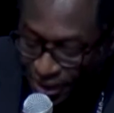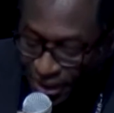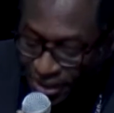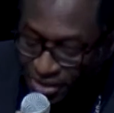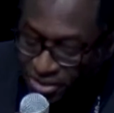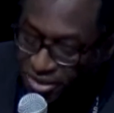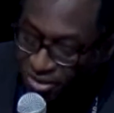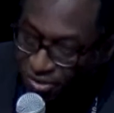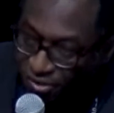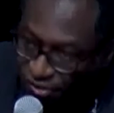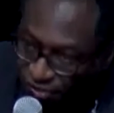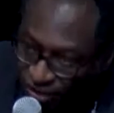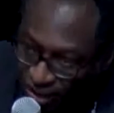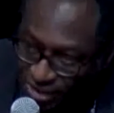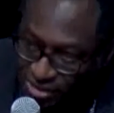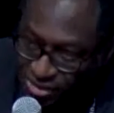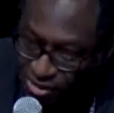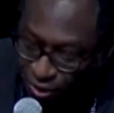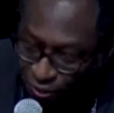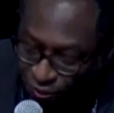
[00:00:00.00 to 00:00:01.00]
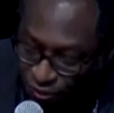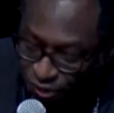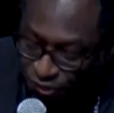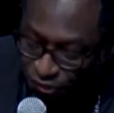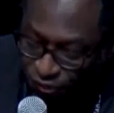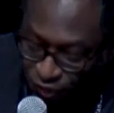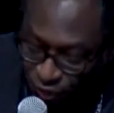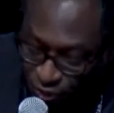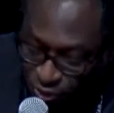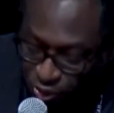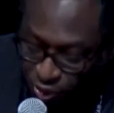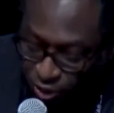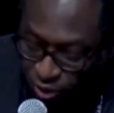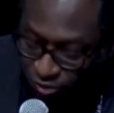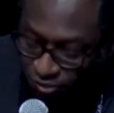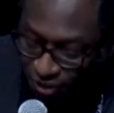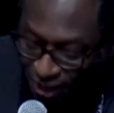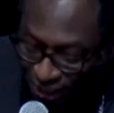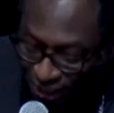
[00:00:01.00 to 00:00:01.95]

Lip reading: in the face of the future of